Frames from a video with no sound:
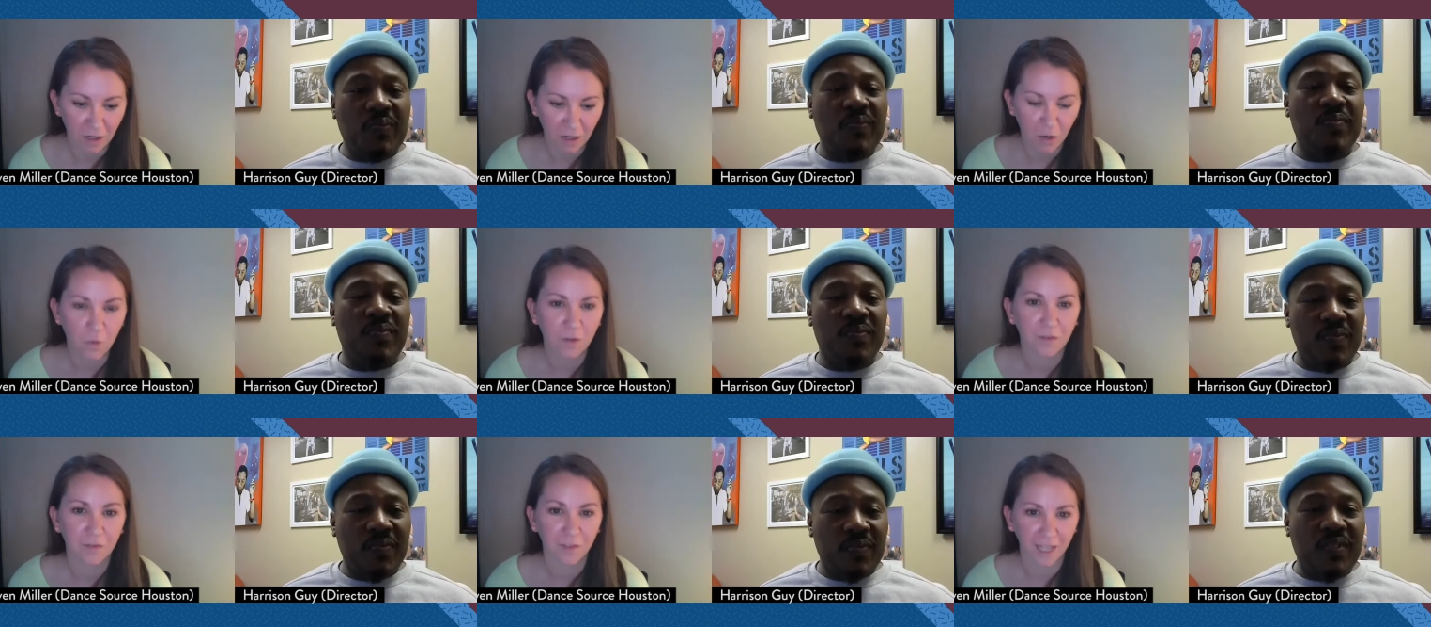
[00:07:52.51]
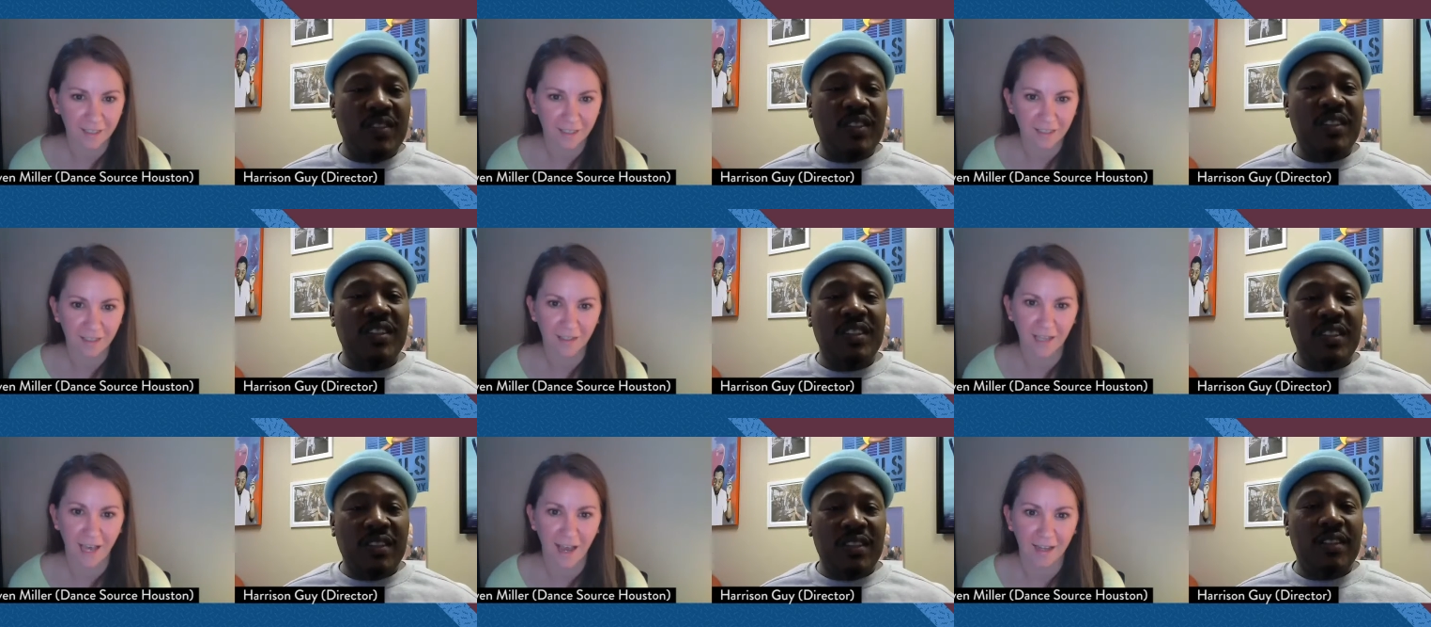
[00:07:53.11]
Speaker 1: reflected
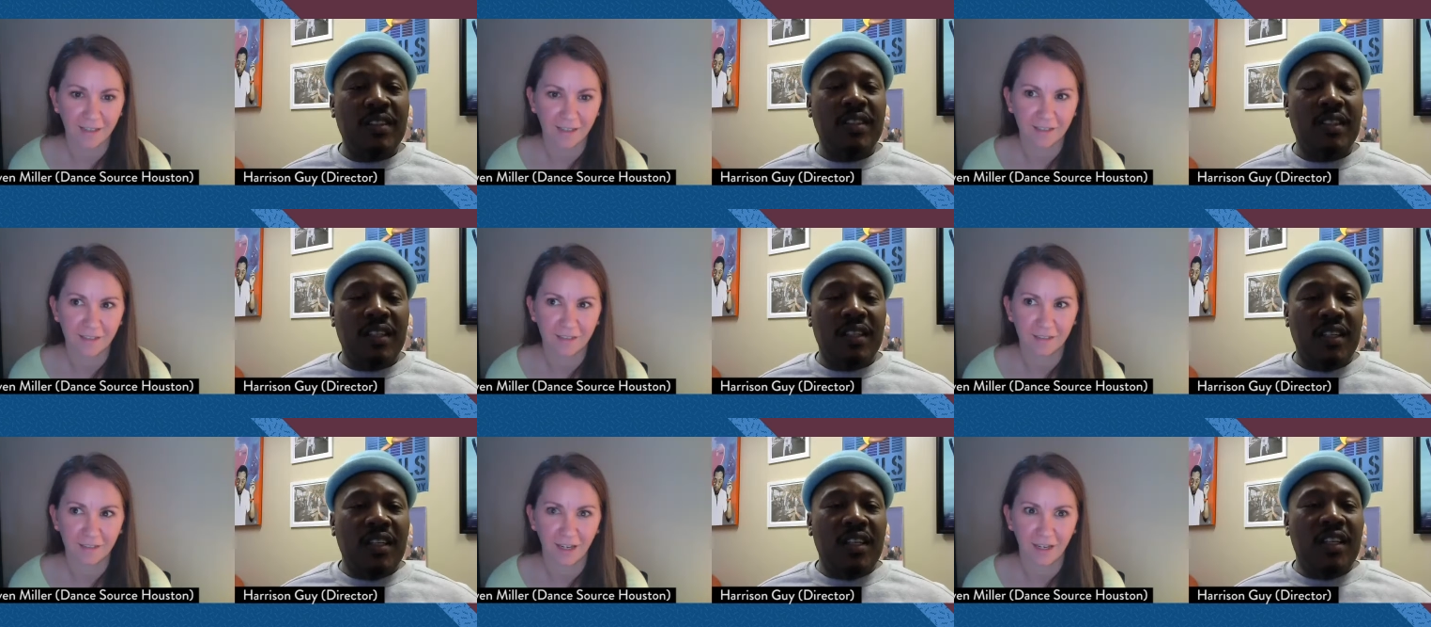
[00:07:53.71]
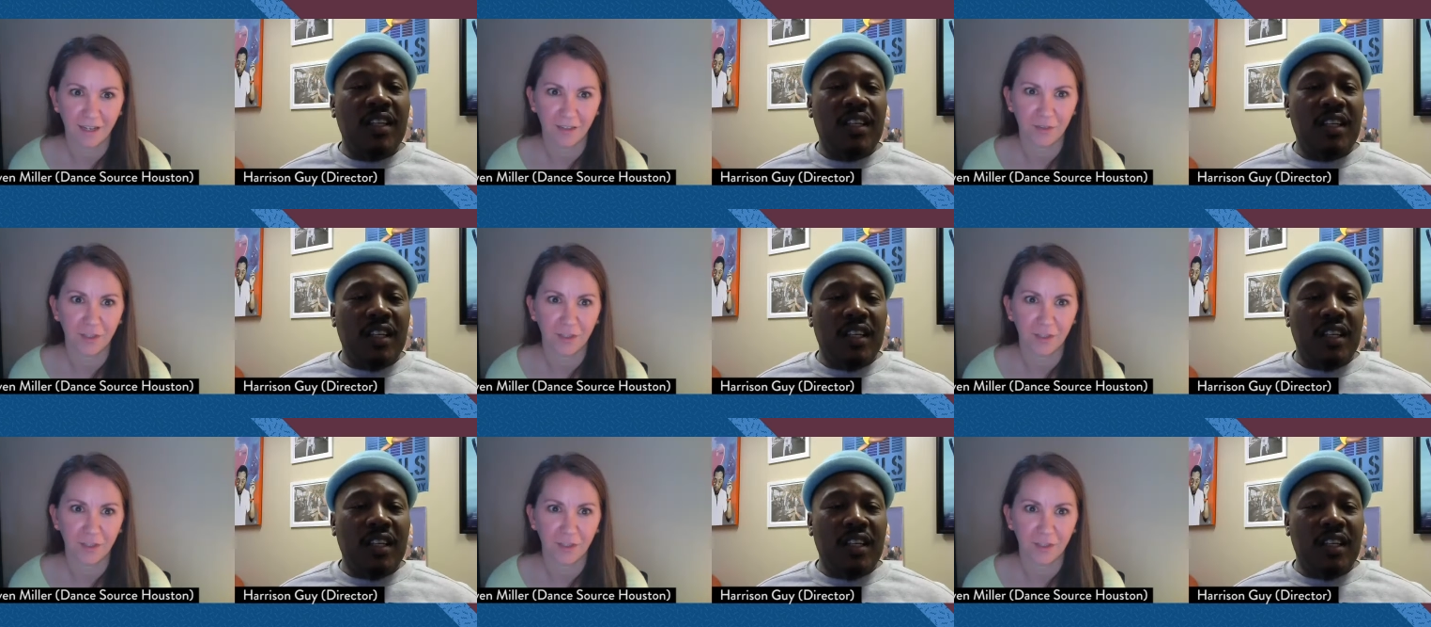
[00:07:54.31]
that uh,